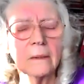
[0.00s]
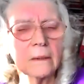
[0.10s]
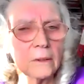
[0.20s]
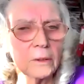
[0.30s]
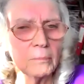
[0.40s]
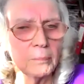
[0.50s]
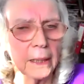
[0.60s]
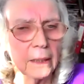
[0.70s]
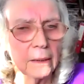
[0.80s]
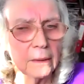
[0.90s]
could
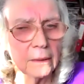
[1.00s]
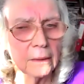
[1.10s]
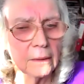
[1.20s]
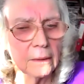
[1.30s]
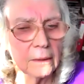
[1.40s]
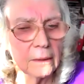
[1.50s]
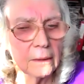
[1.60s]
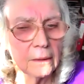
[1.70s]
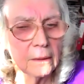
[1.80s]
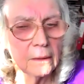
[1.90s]
be
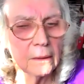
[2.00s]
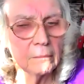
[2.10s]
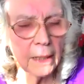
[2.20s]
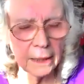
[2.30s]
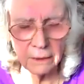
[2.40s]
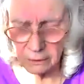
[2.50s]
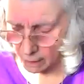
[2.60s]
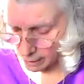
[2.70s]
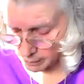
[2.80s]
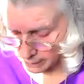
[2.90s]
Meg
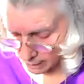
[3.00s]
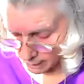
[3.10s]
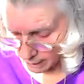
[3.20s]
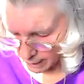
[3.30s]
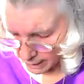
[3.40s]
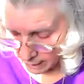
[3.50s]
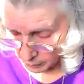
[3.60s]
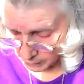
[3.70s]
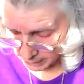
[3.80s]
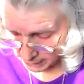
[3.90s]
Grimes. It
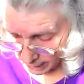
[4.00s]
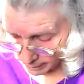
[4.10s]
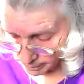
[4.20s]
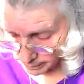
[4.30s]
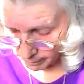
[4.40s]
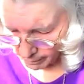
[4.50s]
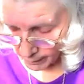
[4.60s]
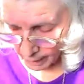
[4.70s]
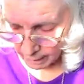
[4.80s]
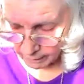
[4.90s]
was an
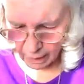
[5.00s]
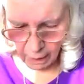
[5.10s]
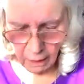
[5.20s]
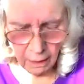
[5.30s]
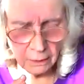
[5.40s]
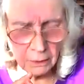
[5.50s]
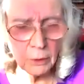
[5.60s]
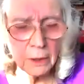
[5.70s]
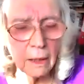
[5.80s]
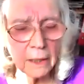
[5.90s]

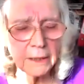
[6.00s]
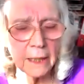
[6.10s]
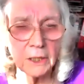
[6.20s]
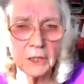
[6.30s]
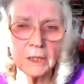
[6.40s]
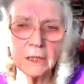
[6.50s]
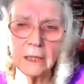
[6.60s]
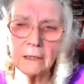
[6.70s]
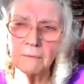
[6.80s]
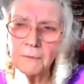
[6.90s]
organization to
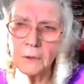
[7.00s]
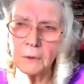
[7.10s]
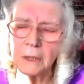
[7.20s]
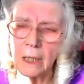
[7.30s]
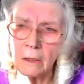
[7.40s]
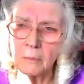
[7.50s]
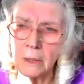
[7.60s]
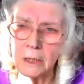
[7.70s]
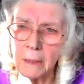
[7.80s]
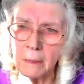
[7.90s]
give food to
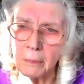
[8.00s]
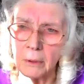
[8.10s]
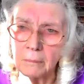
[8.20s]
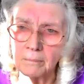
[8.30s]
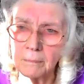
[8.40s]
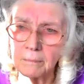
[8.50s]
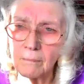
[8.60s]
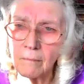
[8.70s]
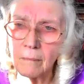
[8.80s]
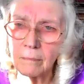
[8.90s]
homeless people.
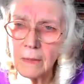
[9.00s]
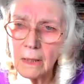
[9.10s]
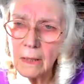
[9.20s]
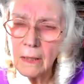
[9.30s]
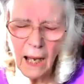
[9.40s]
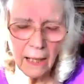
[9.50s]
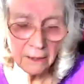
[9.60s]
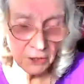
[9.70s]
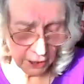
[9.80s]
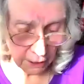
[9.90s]

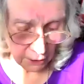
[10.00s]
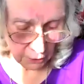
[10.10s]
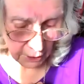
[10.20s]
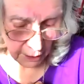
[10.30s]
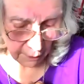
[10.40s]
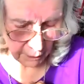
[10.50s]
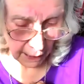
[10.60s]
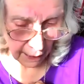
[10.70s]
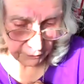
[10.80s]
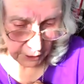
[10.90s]
And she used to let me
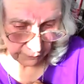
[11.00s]
have some